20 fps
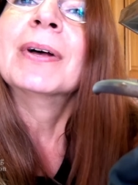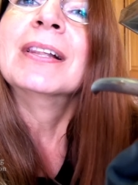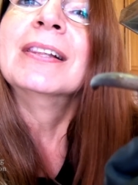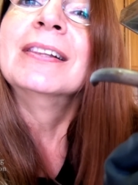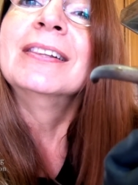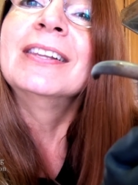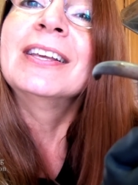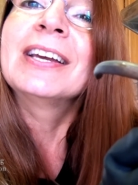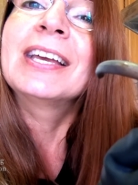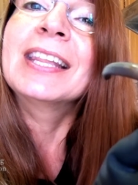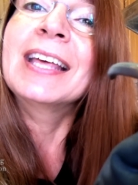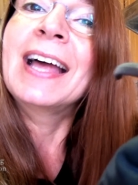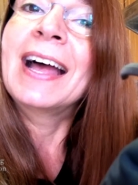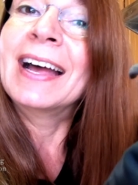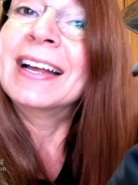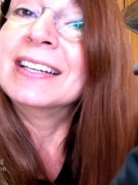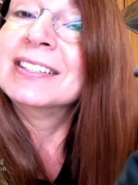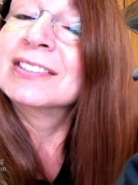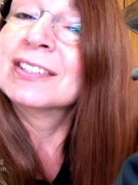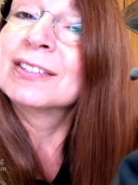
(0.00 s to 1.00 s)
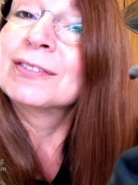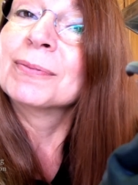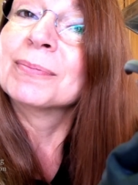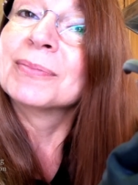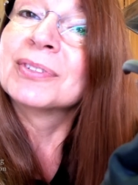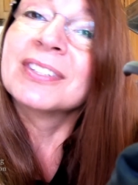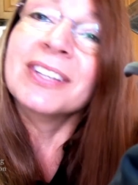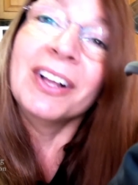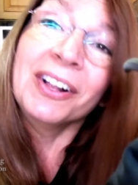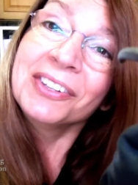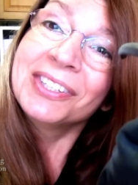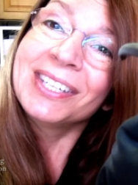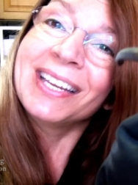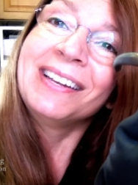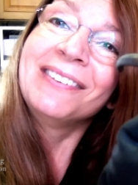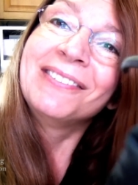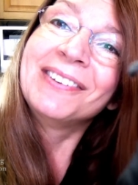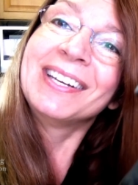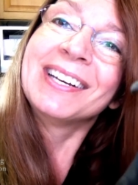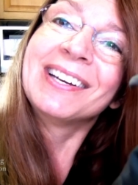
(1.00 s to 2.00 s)
But look at that, just from salt
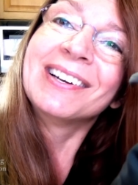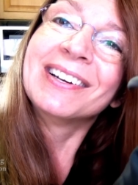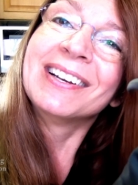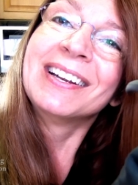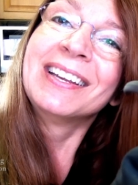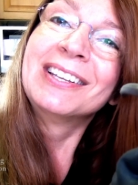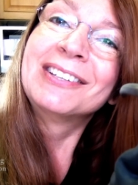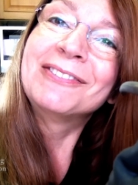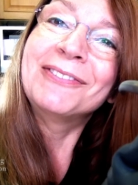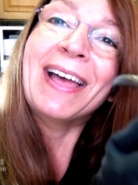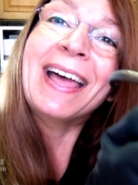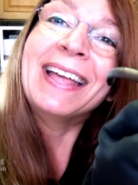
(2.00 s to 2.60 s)
and vinegar. It's